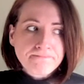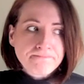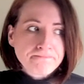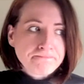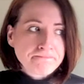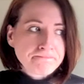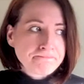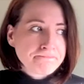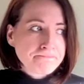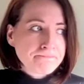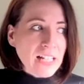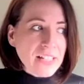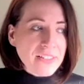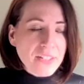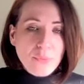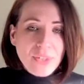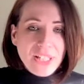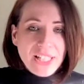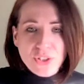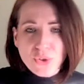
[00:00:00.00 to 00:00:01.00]
I
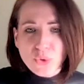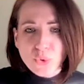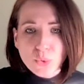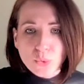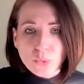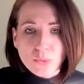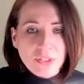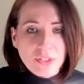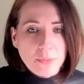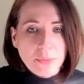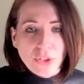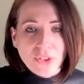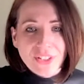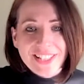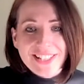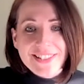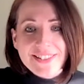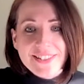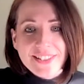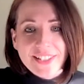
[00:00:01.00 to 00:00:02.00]
think we need it all, to be
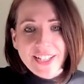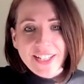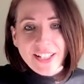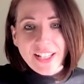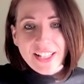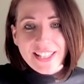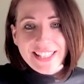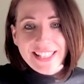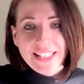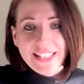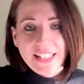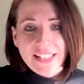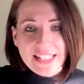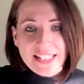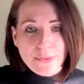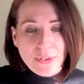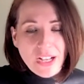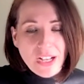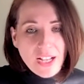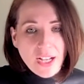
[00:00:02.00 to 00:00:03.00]
honest. I think
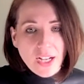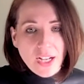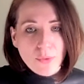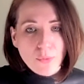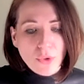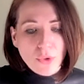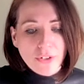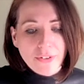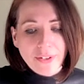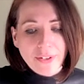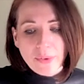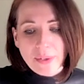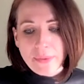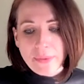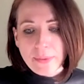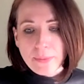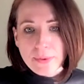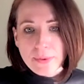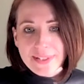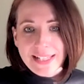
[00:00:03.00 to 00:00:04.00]
that's why I worry
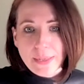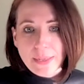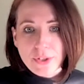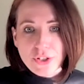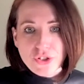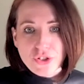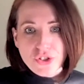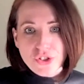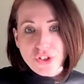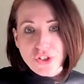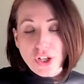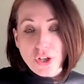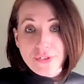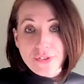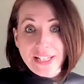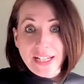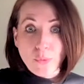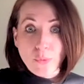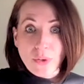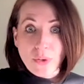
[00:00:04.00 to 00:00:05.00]
when people say we should just
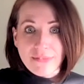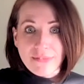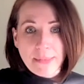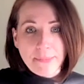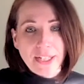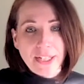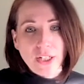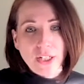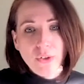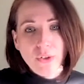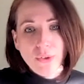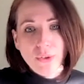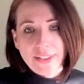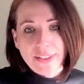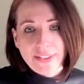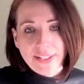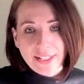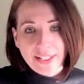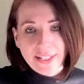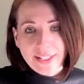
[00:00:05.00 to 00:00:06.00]
go down one rabbit hole.
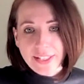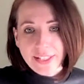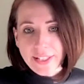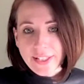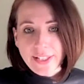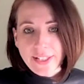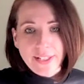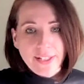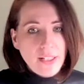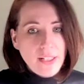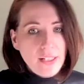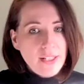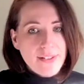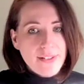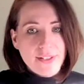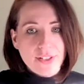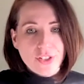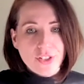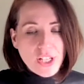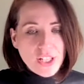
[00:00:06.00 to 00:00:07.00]
I think
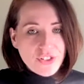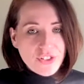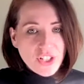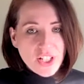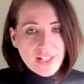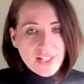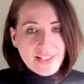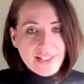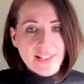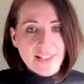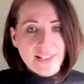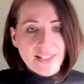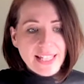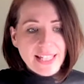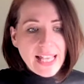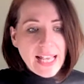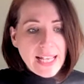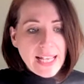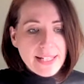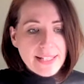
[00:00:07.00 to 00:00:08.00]
it just isn't
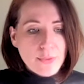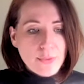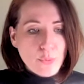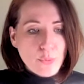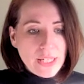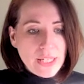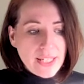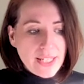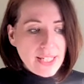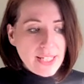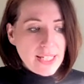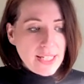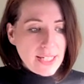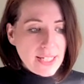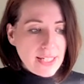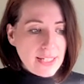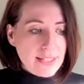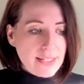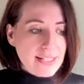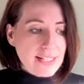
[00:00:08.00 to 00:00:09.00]
the case. We
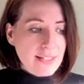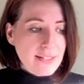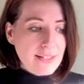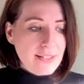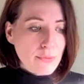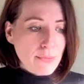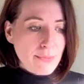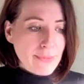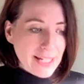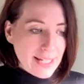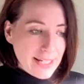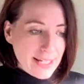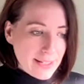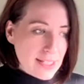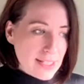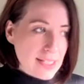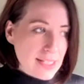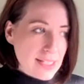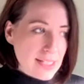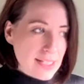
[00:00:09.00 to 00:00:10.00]
need to be making
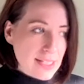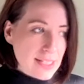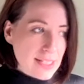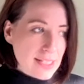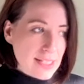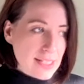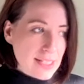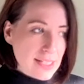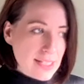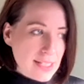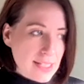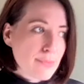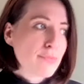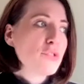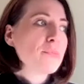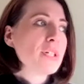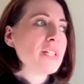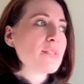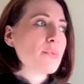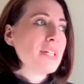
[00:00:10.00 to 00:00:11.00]
these improvements. We
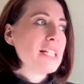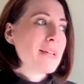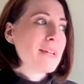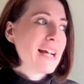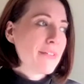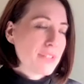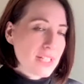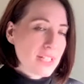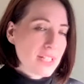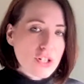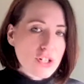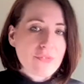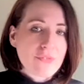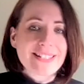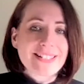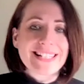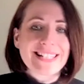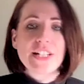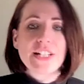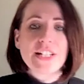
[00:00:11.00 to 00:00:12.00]
need to be having these
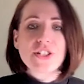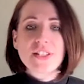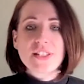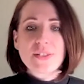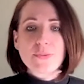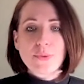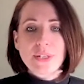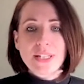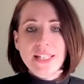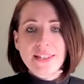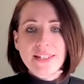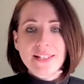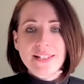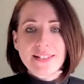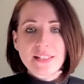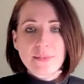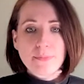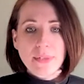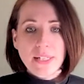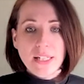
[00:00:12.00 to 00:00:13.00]
conversations. We need this to be
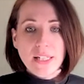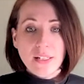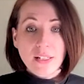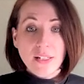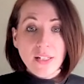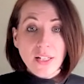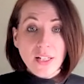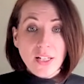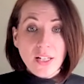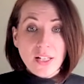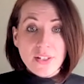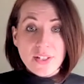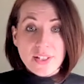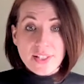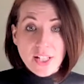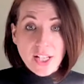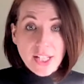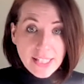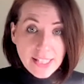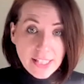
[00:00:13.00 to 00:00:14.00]
in the psyche
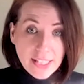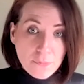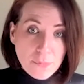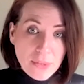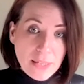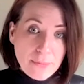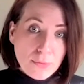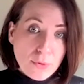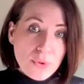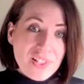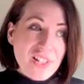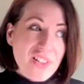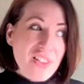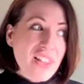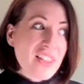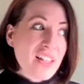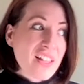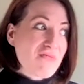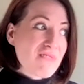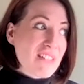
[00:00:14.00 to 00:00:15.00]
of people so that they're
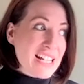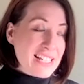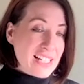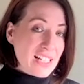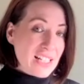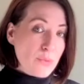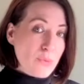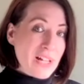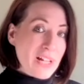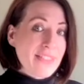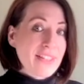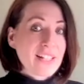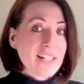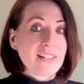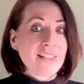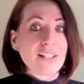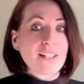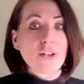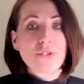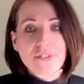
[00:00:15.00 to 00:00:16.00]
ready when the
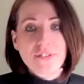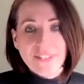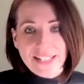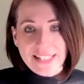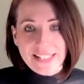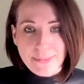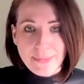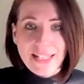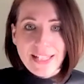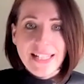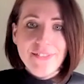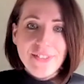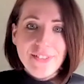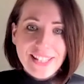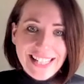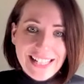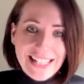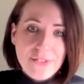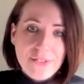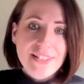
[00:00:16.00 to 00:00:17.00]
cultivated meat and everything
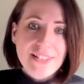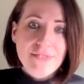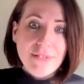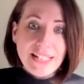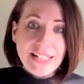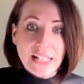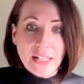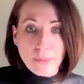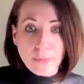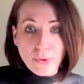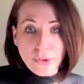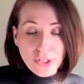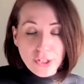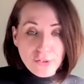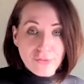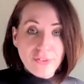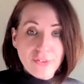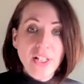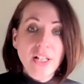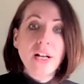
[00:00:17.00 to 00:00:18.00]
else is really at a point
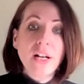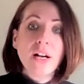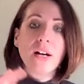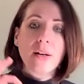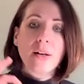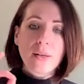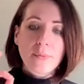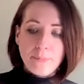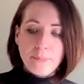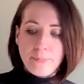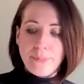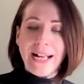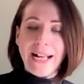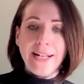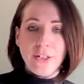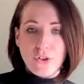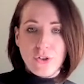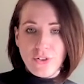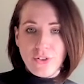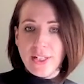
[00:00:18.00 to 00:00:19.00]
of
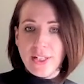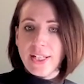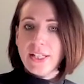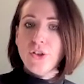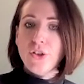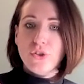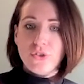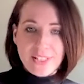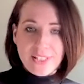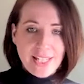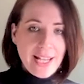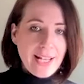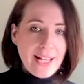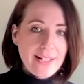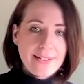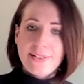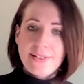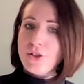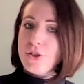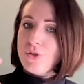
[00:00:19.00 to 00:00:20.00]
bang on, like good
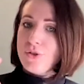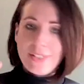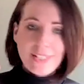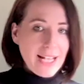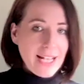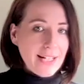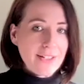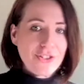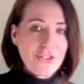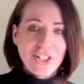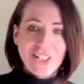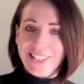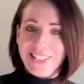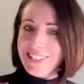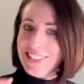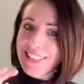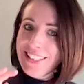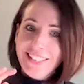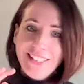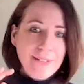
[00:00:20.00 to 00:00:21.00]
taste, good
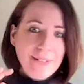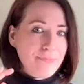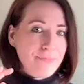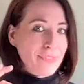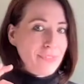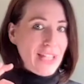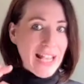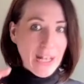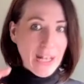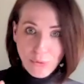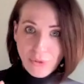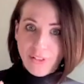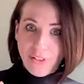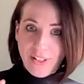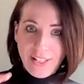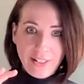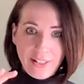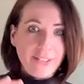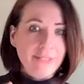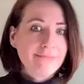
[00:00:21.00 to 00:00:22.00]
texture,
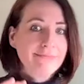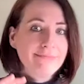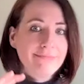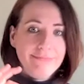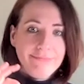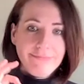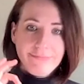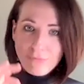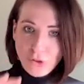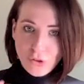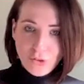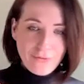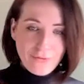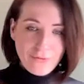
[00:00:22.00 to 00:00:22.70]
healthy,